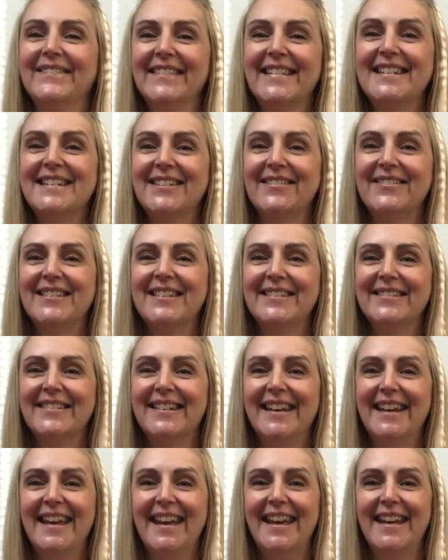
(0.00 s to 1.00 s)
shall we do it
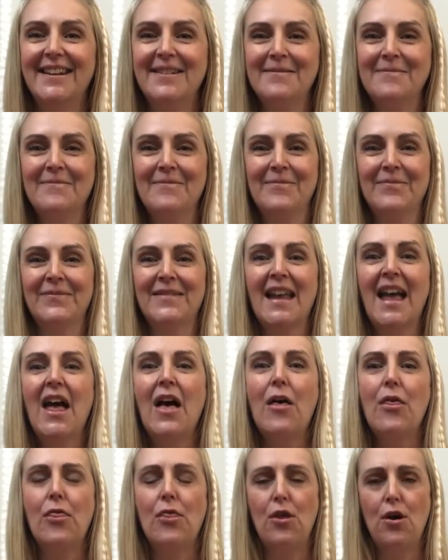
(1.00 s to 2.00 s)
again?
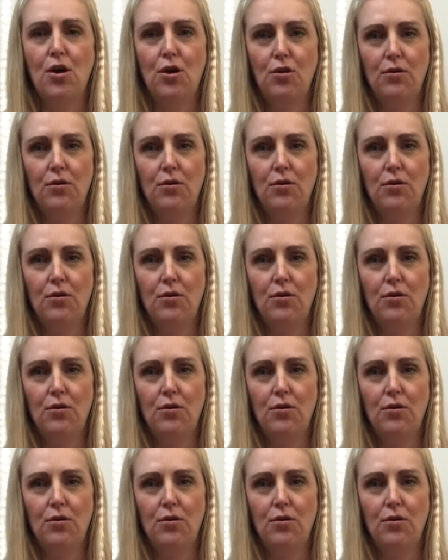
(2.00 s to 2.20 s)
The